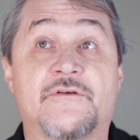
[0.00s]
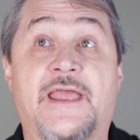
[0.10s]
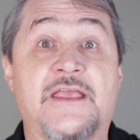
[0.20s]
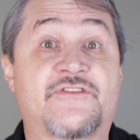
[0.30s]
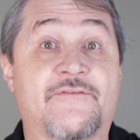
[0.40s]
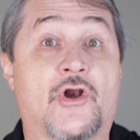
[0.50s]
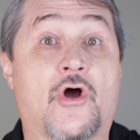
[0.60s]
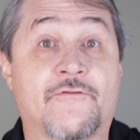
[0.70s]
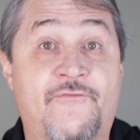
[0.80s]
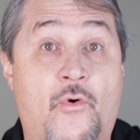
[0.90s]

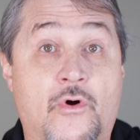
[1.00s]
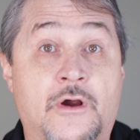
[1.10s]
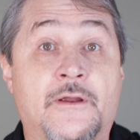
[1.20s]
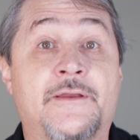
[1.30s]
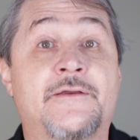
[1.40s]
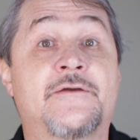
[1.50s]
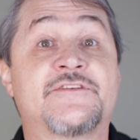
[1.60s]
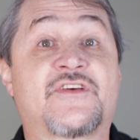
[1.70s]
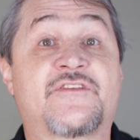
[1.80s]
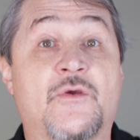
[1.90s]
A7R4,
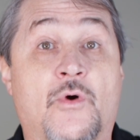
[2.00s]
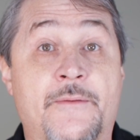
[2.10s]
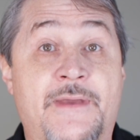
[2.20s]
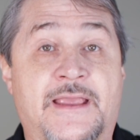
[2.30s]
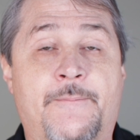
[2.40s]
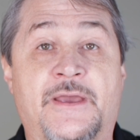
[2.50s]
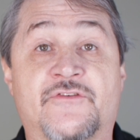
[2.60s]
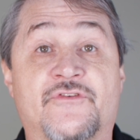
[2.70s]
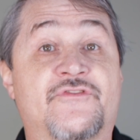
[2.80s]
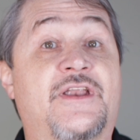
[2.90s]
61
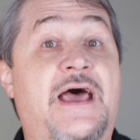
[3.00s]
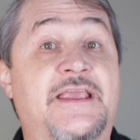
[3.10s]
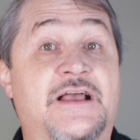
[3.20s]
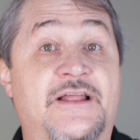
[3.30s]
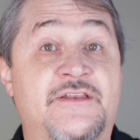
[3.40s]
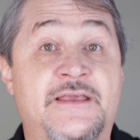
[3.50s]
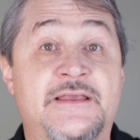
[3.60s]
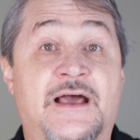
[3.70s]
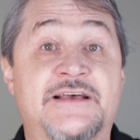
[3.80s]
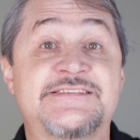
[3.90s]
megapixels. A Nikon
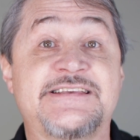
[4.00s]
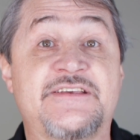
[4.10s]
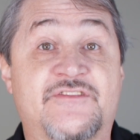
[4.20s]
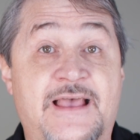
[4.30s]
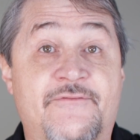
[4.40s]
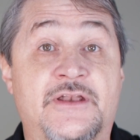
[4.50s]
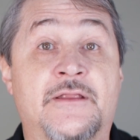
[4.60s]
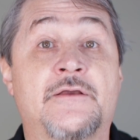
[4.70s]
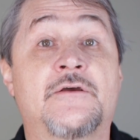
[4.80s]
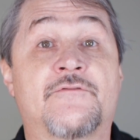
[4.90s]
Z7,
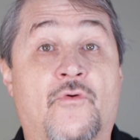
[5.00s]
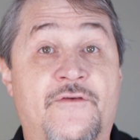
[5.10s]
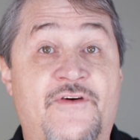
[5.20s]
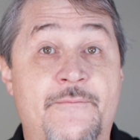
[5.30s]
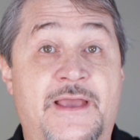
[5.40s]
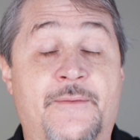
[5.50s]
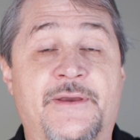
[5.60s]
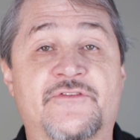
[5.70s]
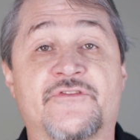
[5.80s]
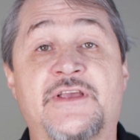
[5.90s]
45
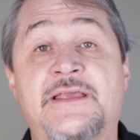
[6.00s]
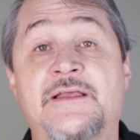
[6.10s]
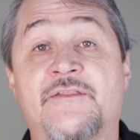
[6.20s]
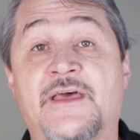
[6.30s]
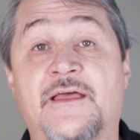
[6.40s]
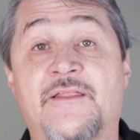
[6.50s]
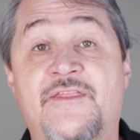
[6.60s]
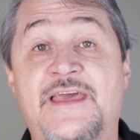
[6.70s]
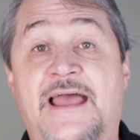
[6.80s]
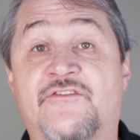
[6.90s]
megapixels.
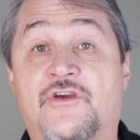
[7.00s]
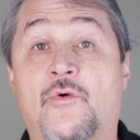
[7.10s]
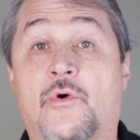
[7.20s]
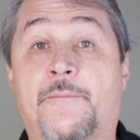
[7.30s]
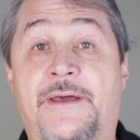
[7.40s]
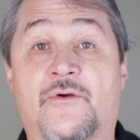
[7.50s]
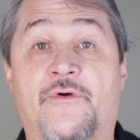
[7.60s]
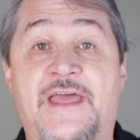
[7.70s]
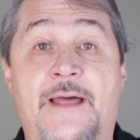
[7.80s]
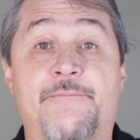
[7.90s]
It's going to work better
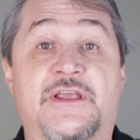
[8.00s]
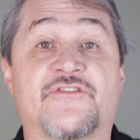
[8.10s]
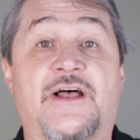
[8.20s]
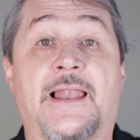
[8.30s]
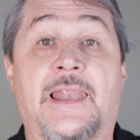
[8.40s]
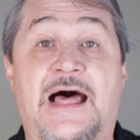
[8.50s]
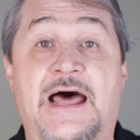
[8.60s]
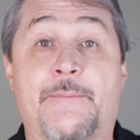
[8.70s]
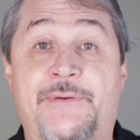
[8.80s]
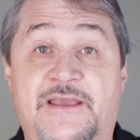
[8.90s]
with that because a
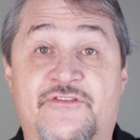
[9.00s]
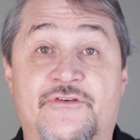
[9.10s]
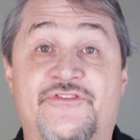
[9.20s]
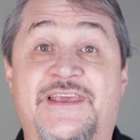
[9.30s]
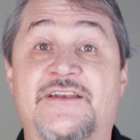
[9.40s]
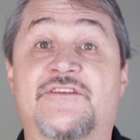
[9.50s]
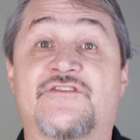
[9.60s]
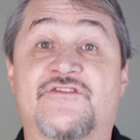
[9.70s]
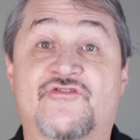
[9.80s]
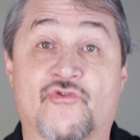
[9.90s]
lot of pixels get
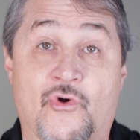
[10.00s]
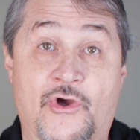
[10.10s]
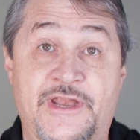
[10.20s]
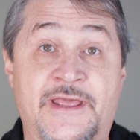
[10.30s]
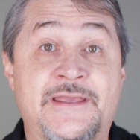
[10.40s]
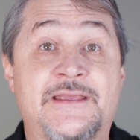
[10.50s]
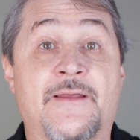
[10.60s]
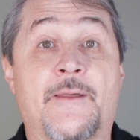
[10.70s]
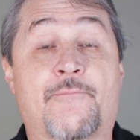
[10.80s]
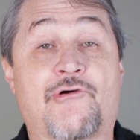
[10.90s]
destroyed
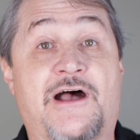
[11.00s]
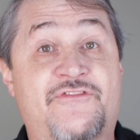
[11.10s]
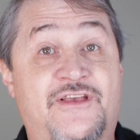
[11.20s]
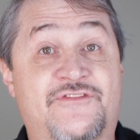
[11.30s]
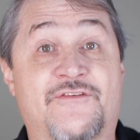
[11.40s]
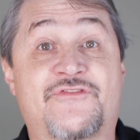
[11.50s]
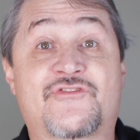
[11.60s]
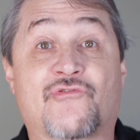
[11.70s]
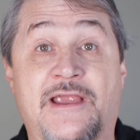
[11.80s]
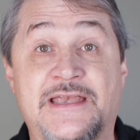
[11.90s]
in the process of
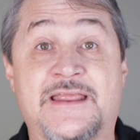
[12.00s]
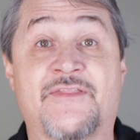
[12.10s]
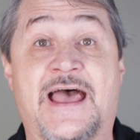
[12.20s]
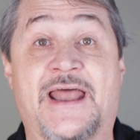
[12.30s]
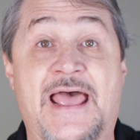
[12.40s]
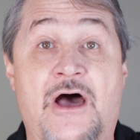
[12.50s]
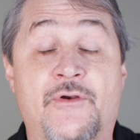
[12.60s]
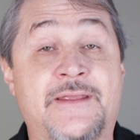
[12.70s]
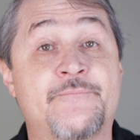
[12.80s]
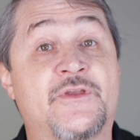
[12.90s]
straightening that
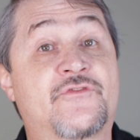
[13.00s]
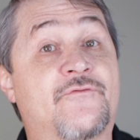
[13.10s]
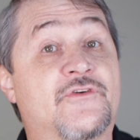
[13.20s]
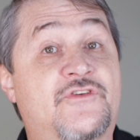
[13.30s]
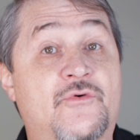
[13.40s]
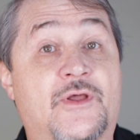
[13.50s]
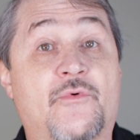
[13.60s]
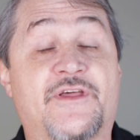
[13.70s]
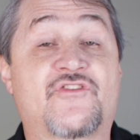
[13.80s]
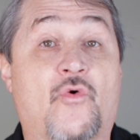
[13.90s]
out. So if you're doing it
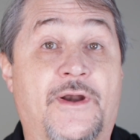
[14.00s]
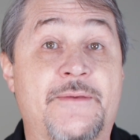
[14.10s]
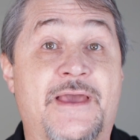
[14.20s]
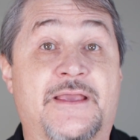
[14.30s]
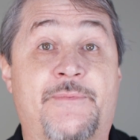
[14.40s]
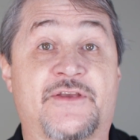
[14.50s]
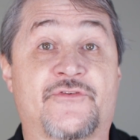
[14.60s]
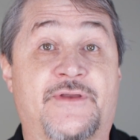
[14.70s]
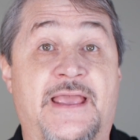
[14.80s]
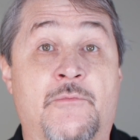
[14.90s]
with a 20
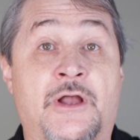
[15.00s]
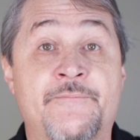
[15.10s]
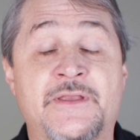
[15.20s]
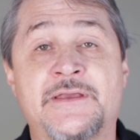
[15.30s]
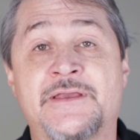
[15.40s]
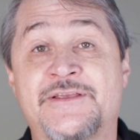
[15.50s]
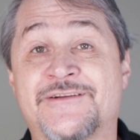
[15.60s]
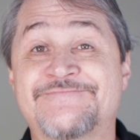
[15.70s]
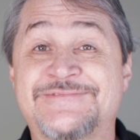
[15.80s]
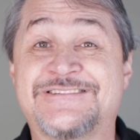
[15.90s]
megapixel camera,
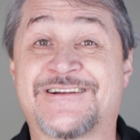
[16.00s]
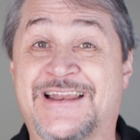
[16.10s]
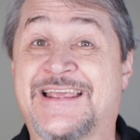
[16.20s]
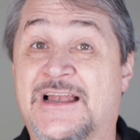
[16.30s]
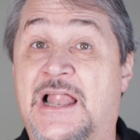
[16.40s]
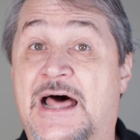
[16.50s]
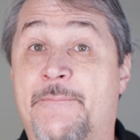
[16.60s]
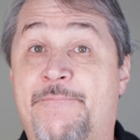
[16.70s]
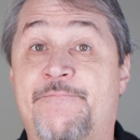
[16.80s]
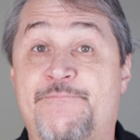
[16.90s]
you're going to get a lot
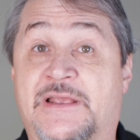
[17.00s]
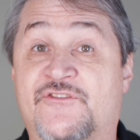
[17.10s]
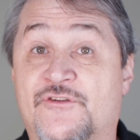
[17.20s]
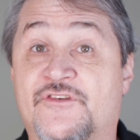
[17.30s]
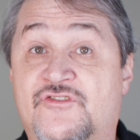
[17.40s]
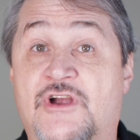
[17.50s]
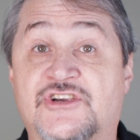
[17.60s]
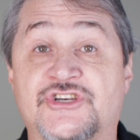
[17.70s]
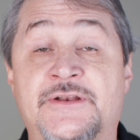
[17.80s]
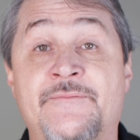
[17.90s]
of pixel
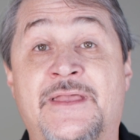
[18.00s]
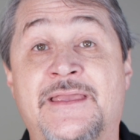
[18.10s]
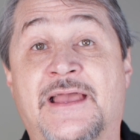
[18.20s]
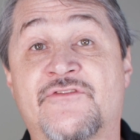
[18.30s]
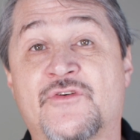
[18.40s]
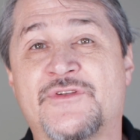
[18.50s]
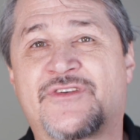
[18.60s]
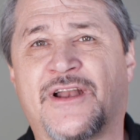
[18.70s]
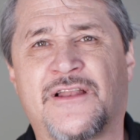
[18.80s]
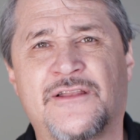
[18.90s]
destruction, and so it's
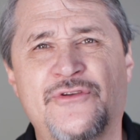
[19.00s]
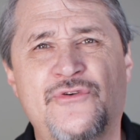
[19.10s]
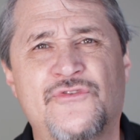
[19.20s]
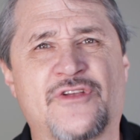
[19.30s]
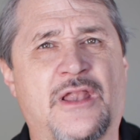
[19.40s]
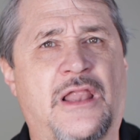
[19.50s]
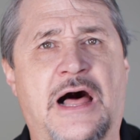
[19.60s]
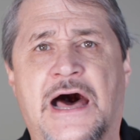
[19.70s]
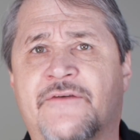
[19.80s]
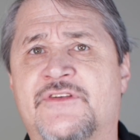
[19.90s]
going to lose a
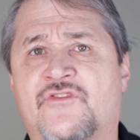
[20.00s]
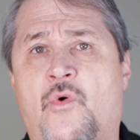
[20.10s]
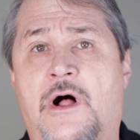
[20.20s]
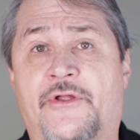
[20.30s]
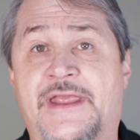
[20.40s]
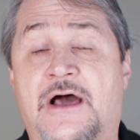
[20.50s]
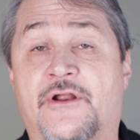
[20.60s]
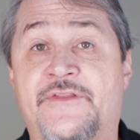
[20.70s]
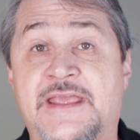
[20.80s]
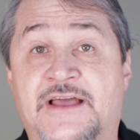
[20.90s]
lot of its quality out
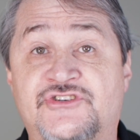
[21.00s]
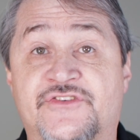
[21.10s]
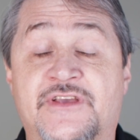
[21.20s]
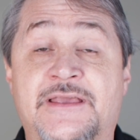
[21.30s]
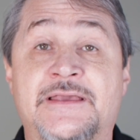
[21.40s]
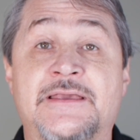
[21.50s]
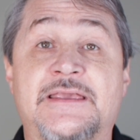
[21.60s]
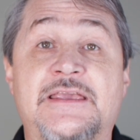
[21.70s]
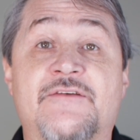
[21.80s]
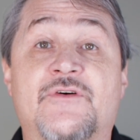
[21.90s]
on the edges.
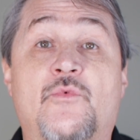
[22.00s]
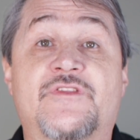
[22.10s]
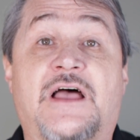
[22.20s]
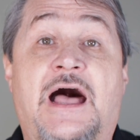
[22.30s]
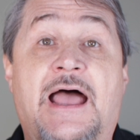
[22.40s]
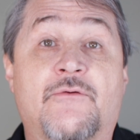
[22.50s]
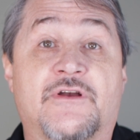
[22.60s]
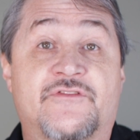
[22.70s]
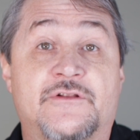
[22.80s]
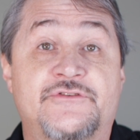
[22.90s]
Even with the high
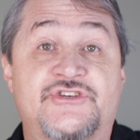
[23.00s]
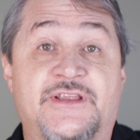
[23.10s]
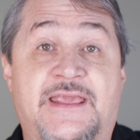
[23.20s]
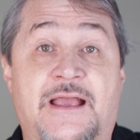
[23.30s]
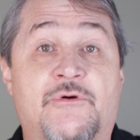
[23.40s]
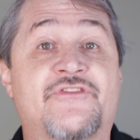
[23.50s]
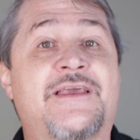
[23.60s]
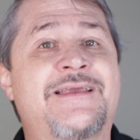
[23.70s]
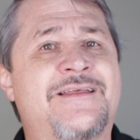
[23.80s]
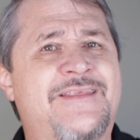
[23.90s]
resolution cameras,
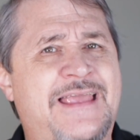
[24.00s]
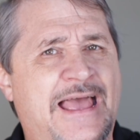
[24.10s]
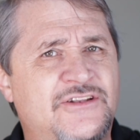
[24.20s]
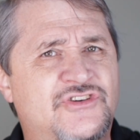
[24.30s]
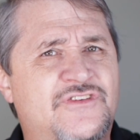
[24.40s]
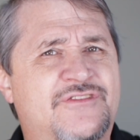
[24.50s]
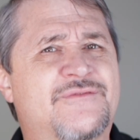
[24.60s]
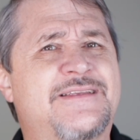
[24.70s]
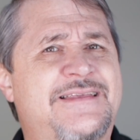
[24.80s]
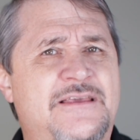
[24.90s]
the edges,
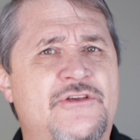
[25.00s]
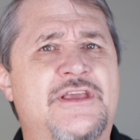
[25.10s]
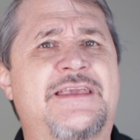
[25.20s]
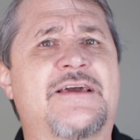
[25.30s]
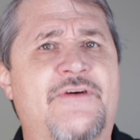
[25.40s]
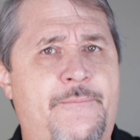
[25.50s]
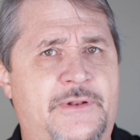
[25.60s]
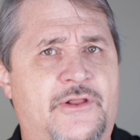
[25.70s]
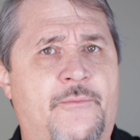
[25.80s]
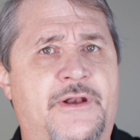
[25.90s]
you give up a
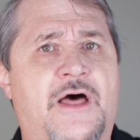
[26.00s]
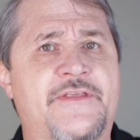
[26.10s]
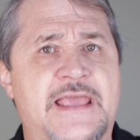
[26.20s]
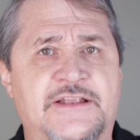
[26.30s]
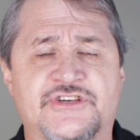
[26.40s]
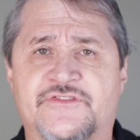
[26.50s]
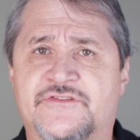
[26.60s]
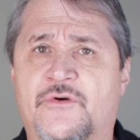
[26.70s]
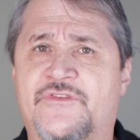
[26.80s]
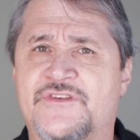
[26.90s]
little bit on the edges.
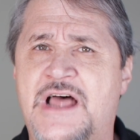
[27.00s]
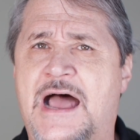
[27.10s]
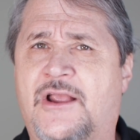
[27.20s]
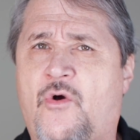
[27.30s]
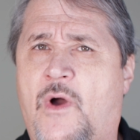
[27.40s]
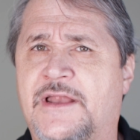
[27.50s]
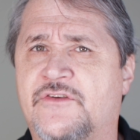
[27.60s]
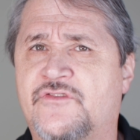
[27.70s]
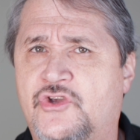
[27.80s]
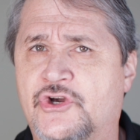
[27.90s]
So it's not quite
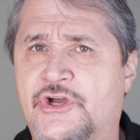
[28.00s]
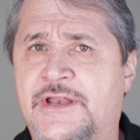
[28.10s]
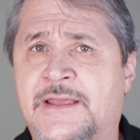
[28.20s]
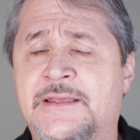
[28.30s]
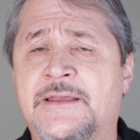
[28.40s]
as good